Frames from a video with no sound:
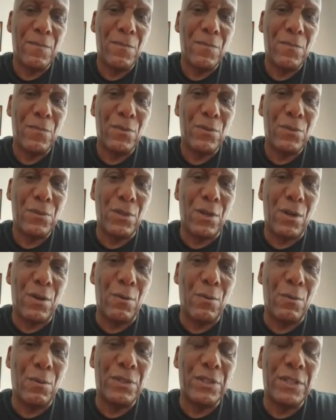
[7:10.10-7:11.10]

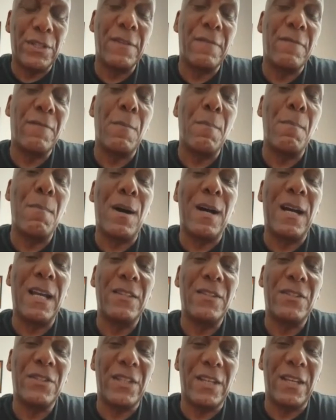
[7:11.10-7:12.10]
So it's a different
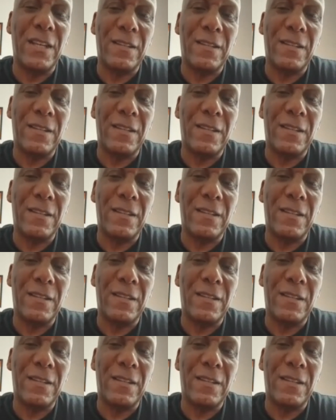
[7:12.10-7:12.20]
mindset.